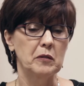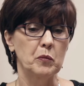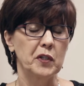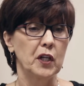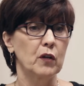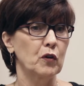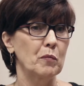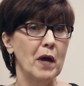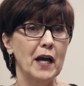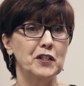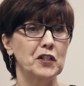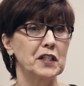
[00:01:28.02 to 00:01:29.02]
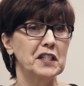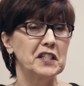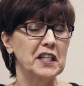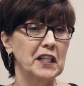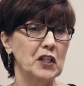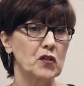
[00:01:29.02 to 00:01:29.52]
We never imagined
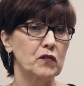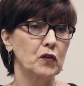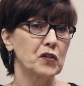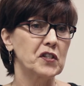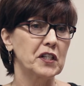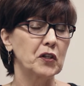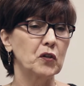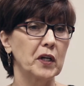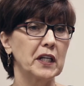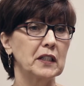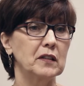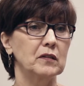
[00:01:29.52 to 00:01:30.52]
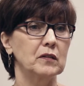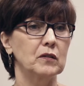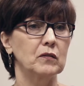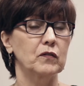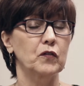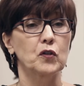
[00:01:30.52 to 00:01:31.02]
Danny's first cigarette,
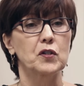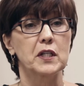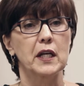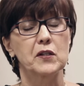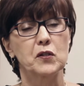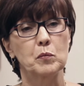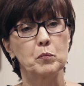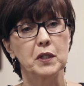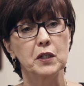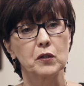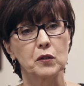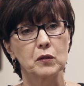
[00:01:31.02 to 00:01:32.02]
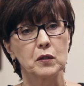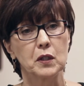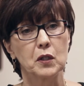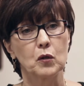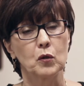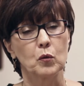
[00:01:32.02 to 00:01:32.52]
first taste of beer
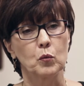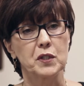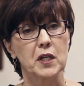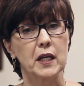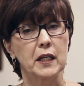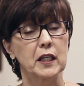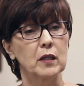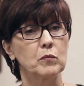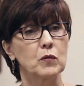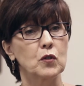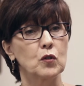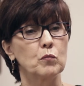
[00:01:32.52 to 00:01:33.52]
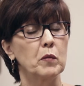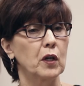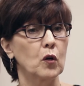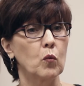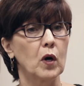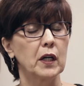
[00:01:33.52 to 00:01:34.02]
would take him to
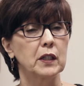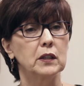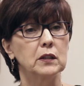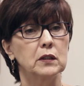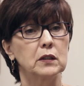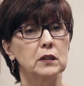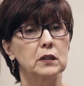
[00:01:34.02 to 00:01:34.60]
marijuana,